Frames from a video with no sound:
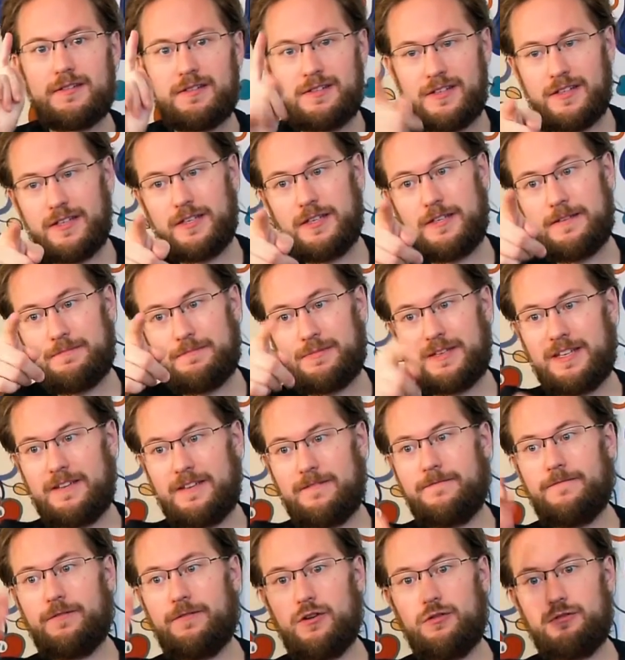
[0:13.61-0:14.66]

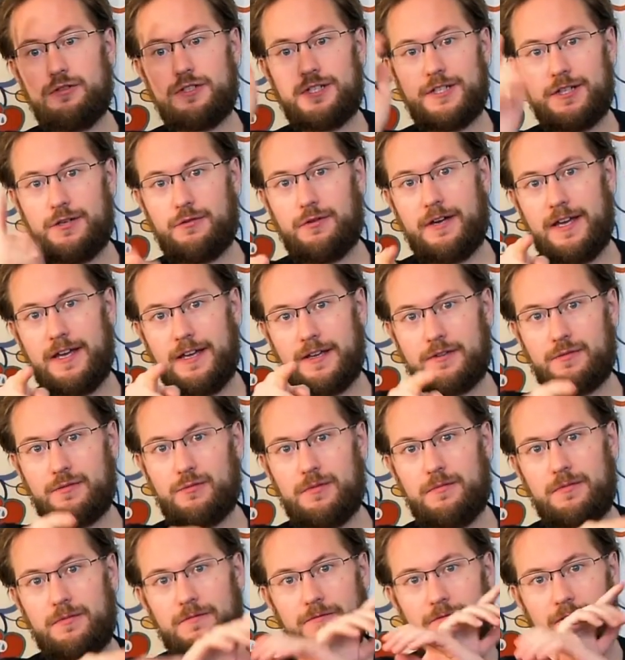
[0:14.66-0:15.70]
T.B.Photo
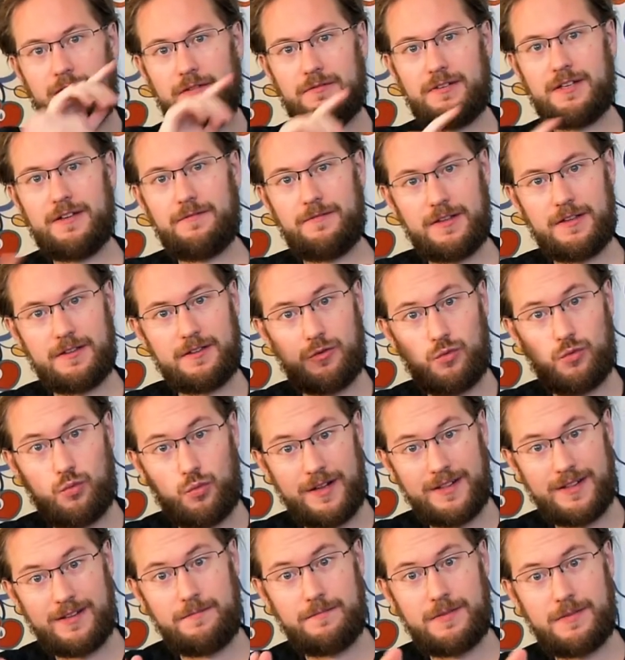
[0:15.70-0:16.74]
X1.5 to FX, and
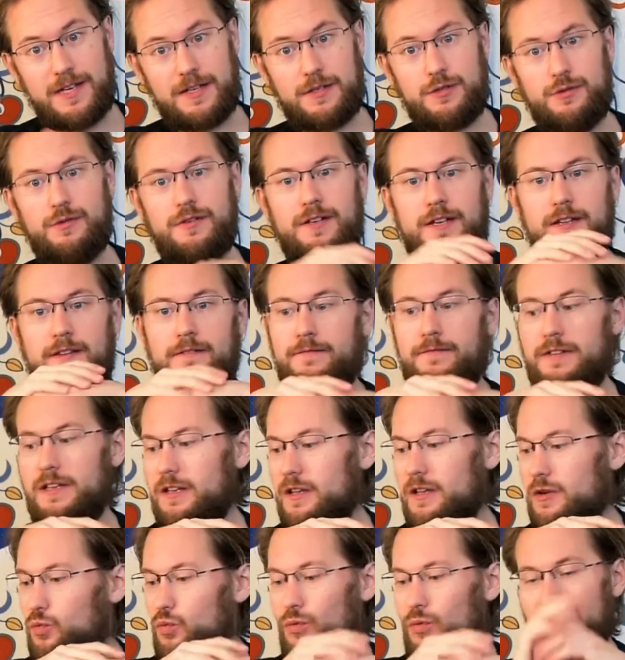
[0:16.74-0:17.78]
welcome back to another
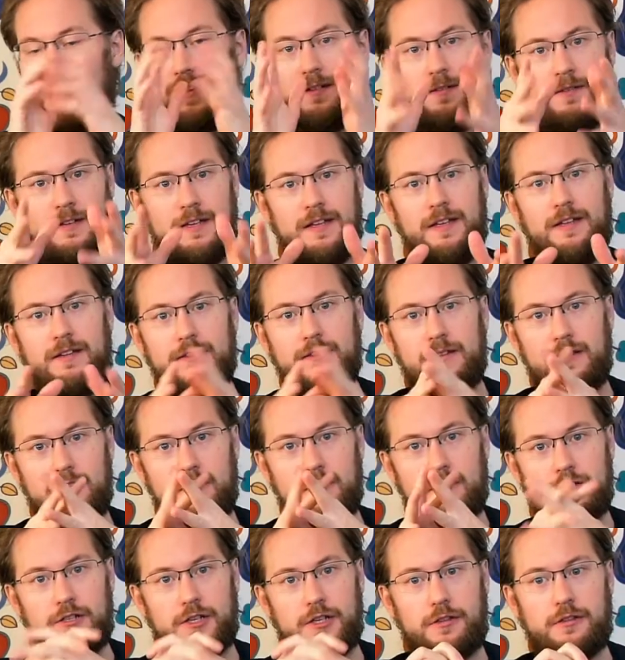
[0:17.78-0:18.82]
video. Well,
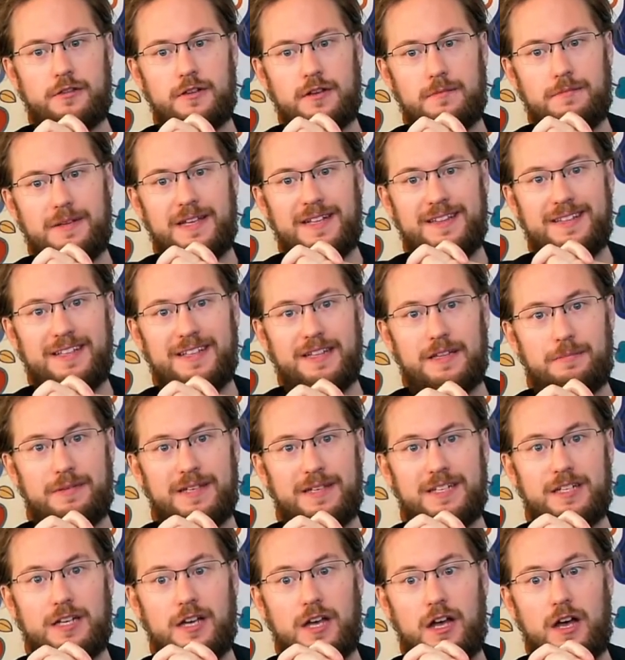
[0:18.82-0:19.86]
this is just going to be a little
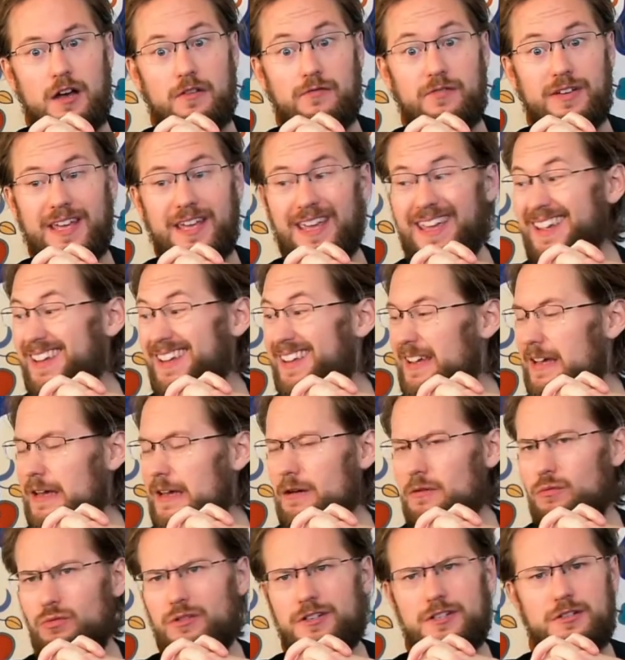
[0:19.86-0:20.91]
bit of
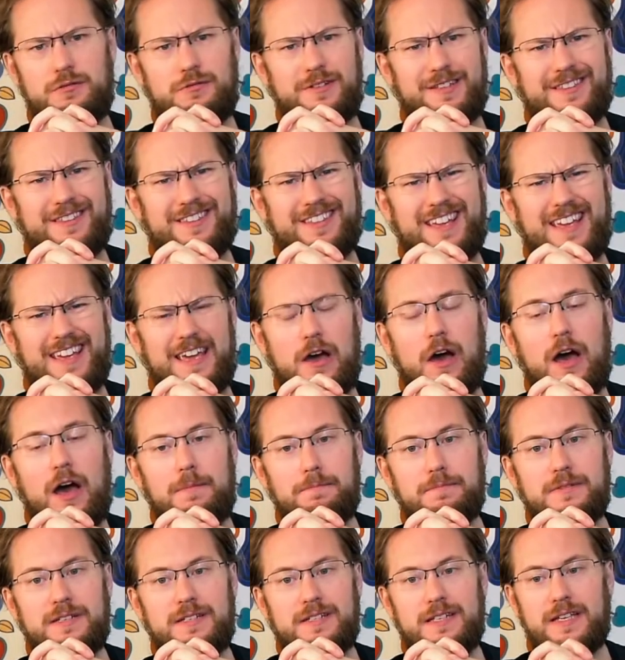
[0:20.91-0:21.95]
a, what should we say,
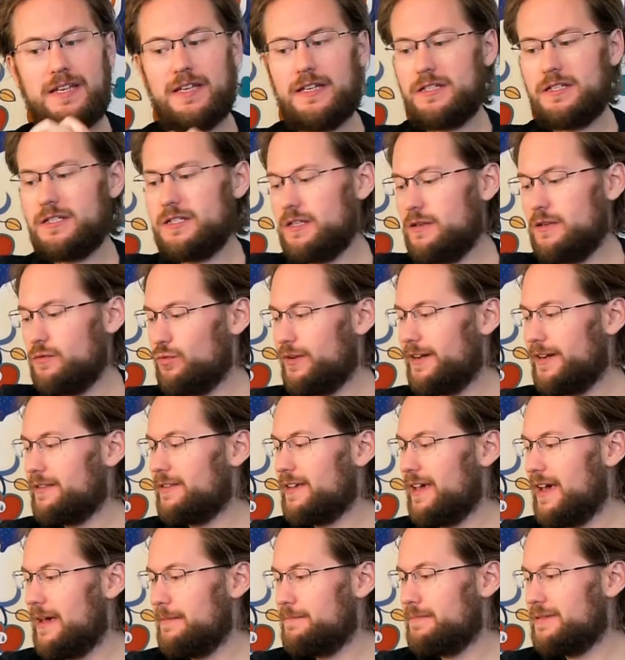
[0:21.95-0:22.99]
update, what has
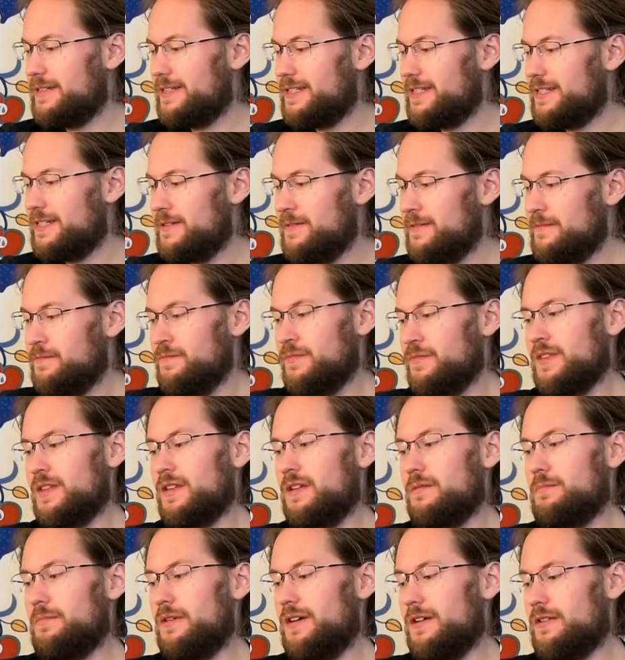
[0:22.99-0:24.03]
happened
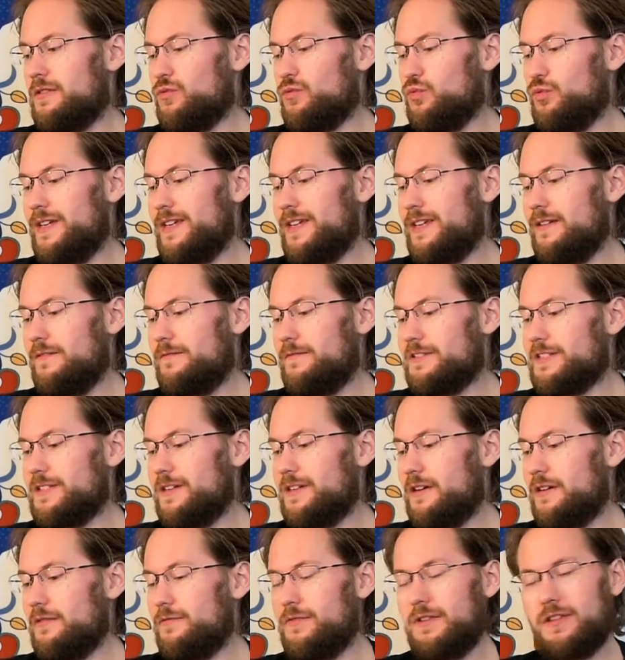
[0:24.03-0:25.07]
past week in
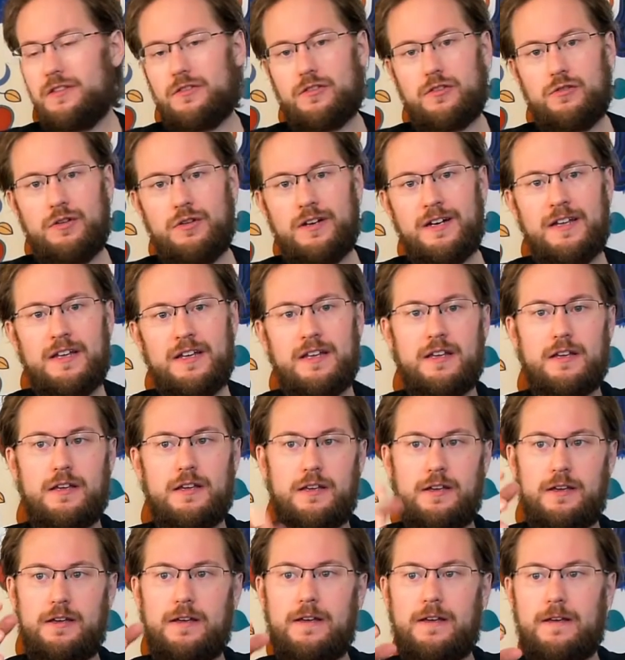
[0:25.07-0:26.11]
photography and so on.
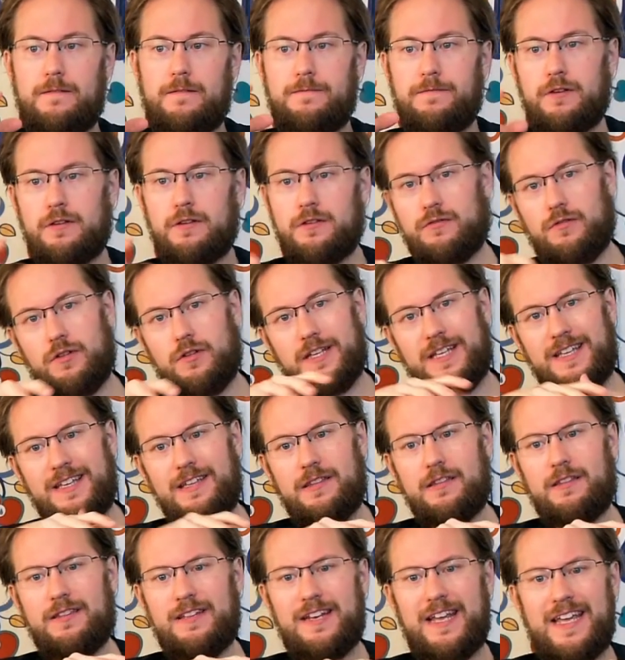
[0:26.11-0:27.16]
First of all,
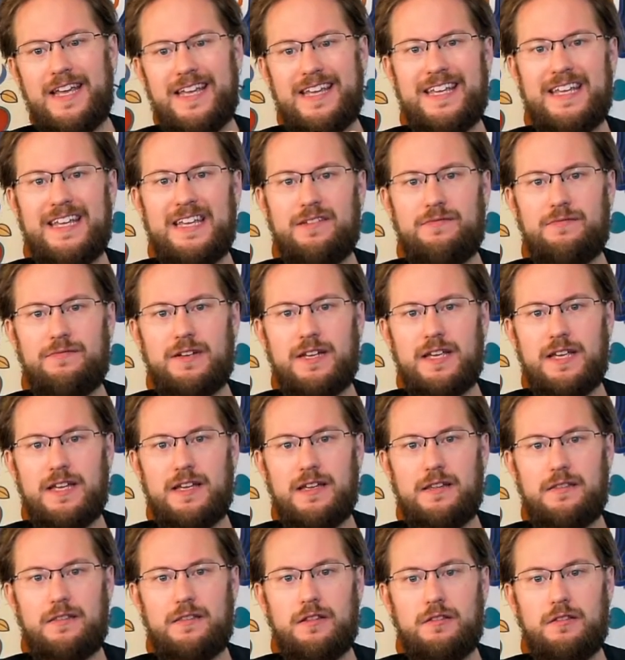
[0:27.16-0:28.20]
yesterday
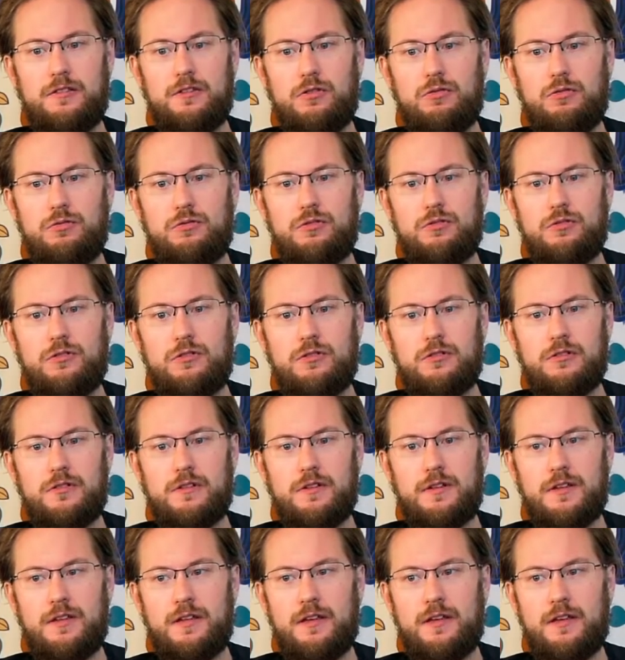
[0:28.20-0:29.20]
evening, the local,